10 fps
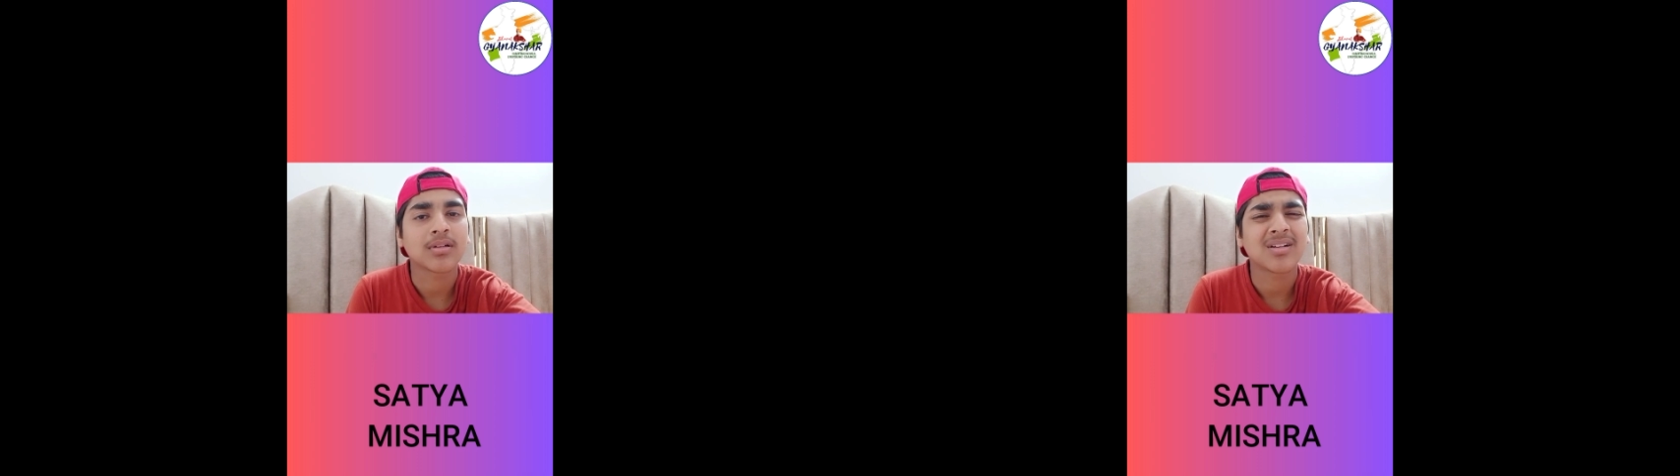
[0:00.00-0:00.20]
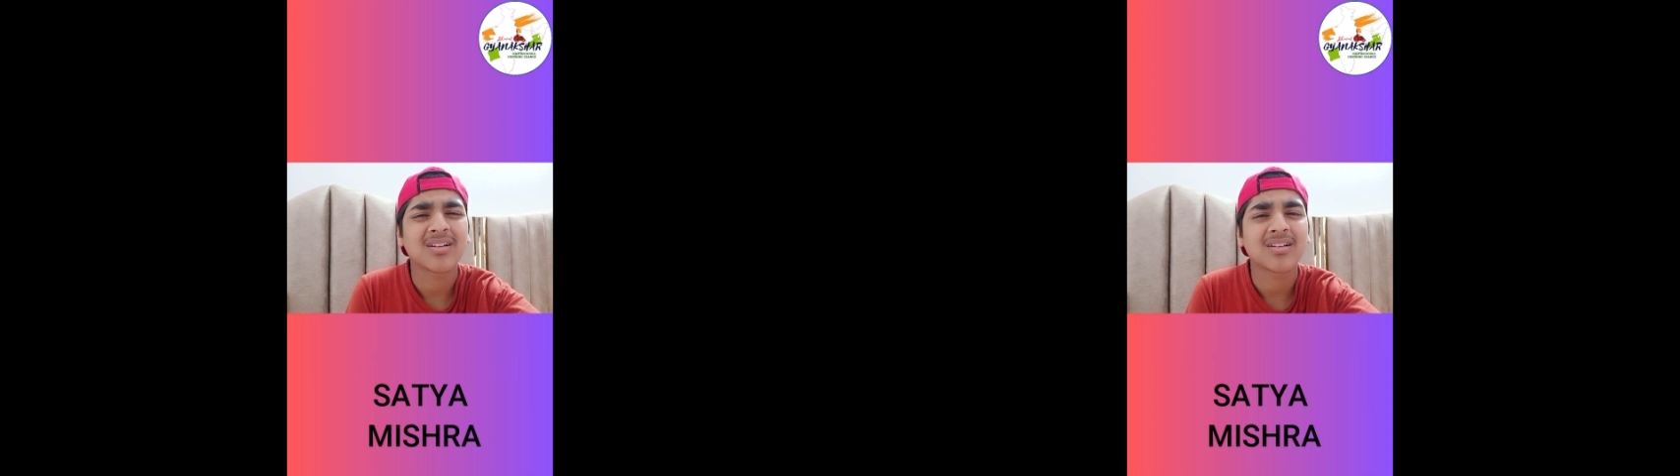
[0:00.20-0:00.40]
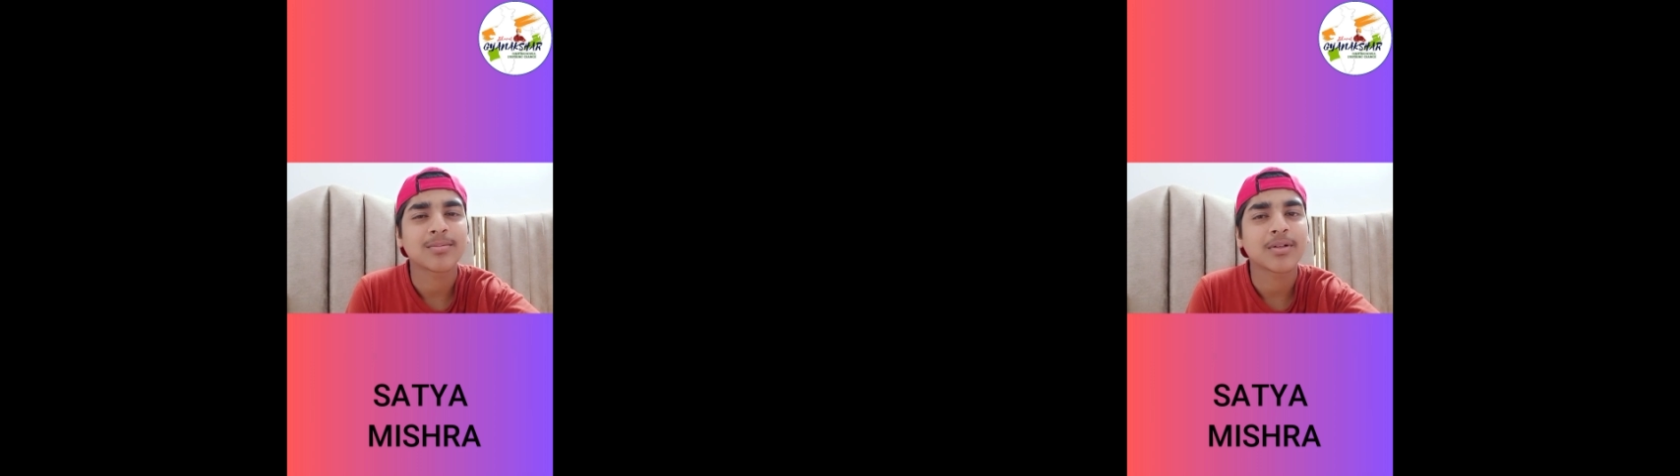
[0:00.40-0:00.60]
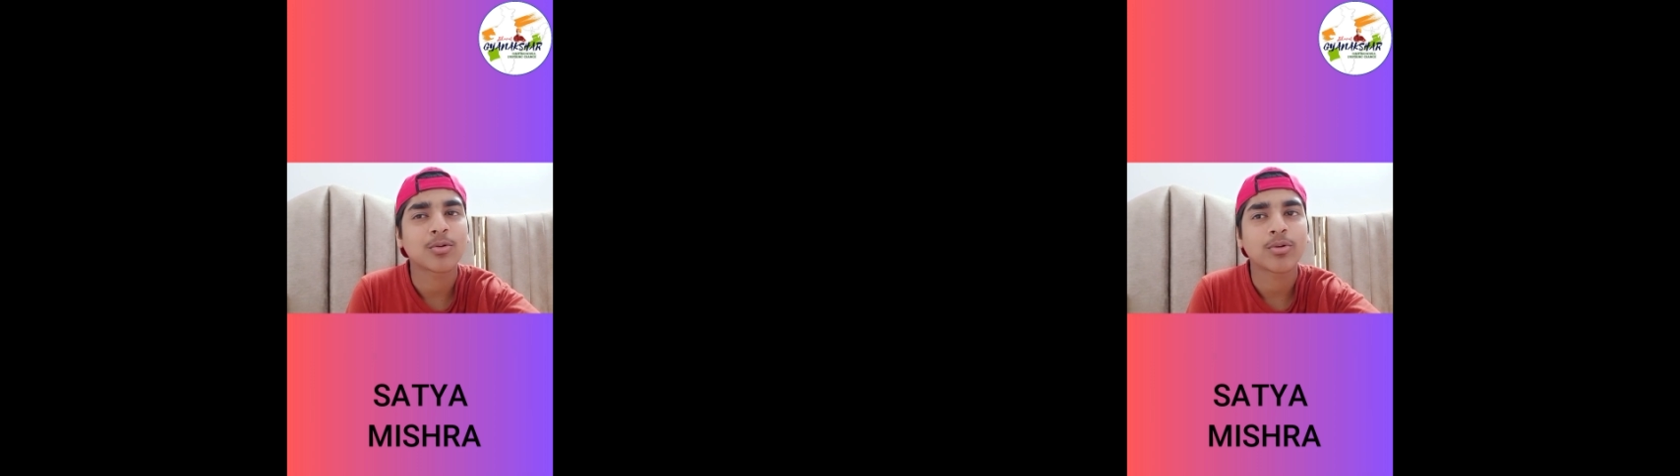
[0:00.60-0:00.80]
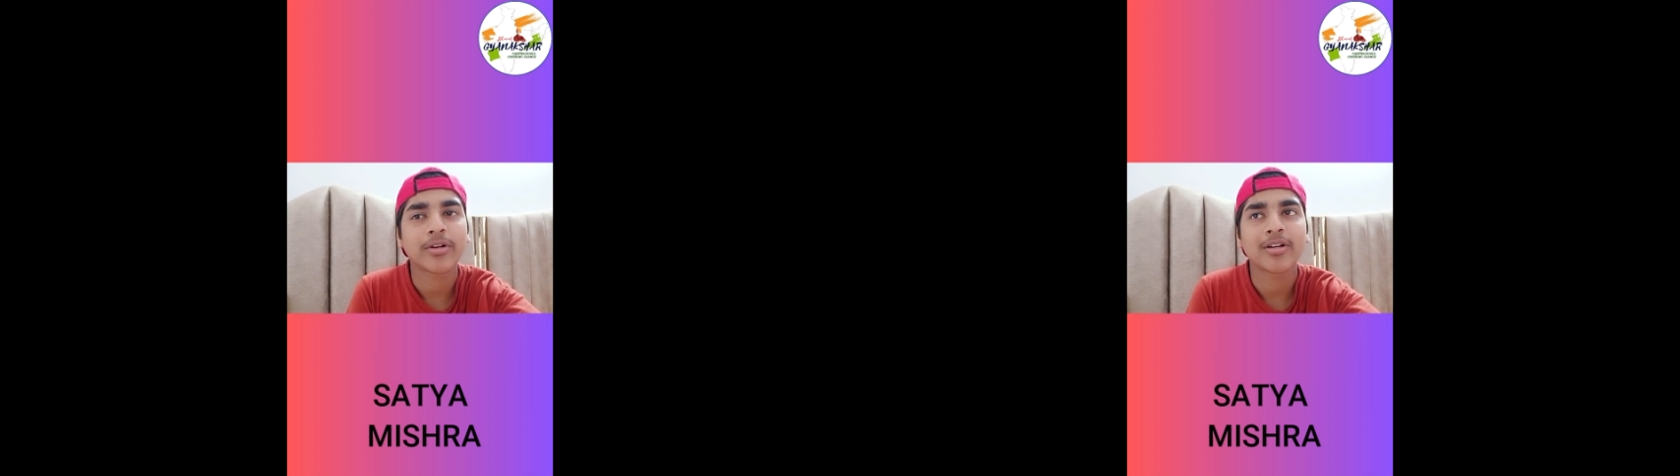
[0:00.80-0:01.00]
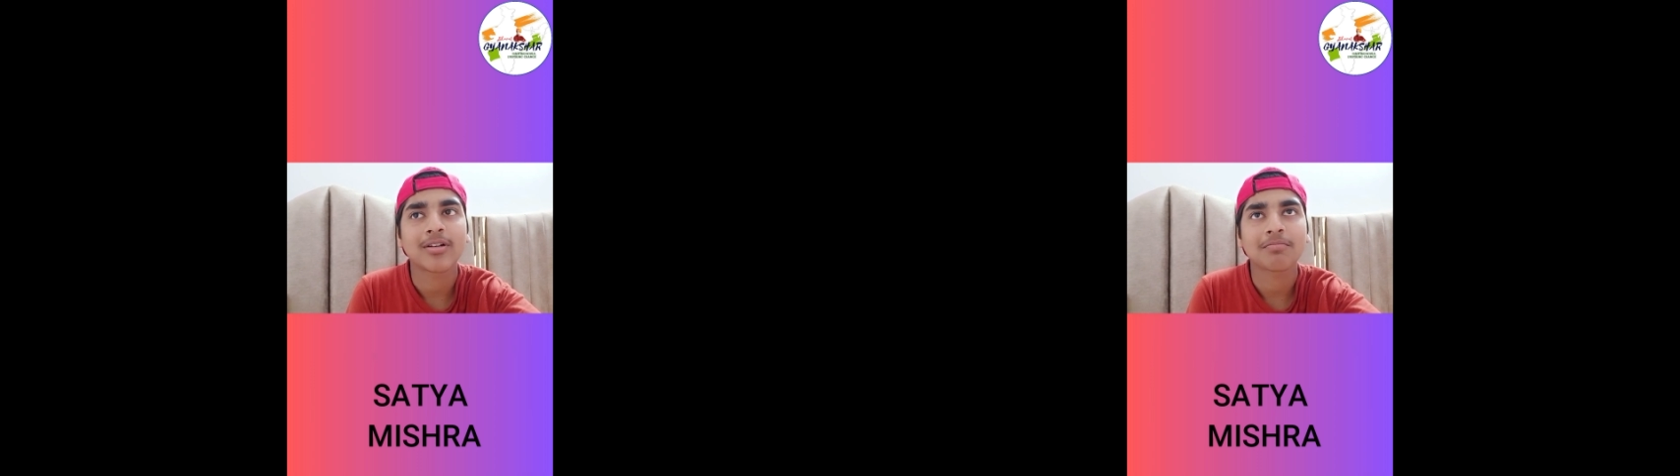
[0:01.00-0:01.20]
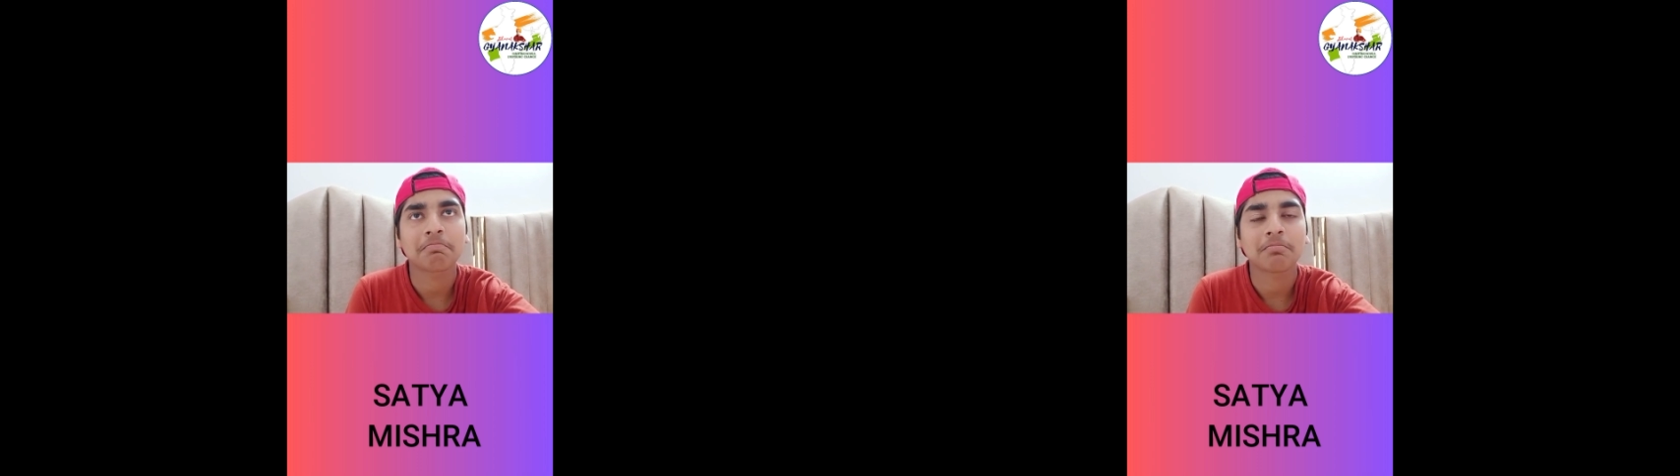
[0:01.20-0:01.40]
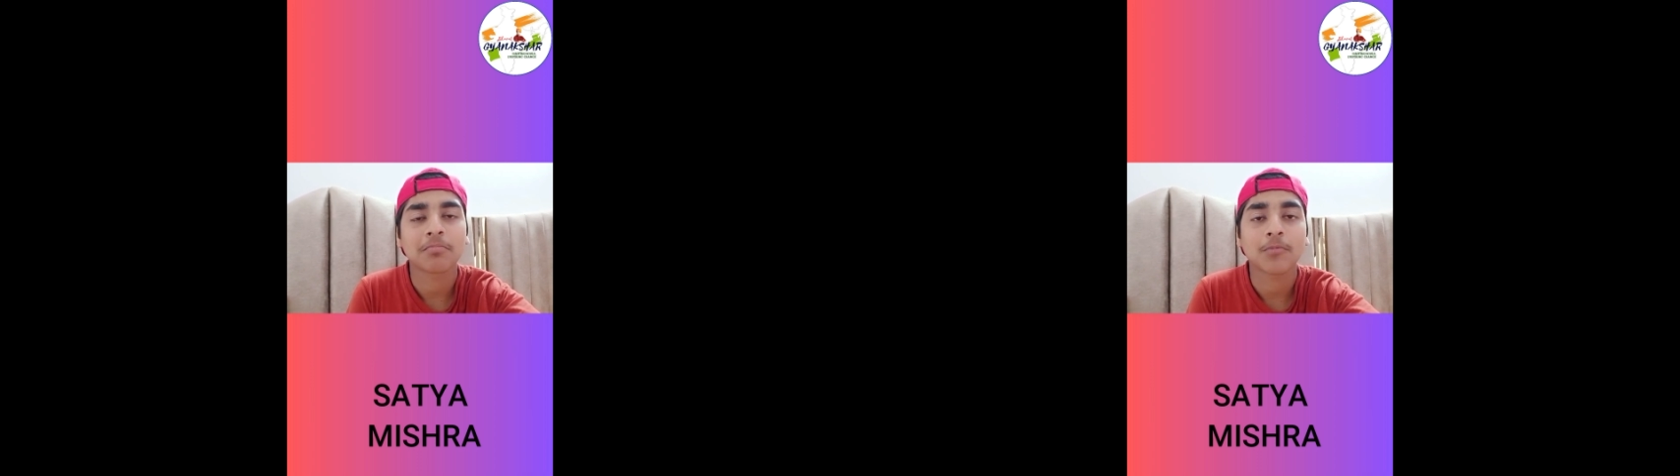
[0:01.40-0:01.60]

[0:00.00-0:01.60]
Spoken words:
it has been quite good.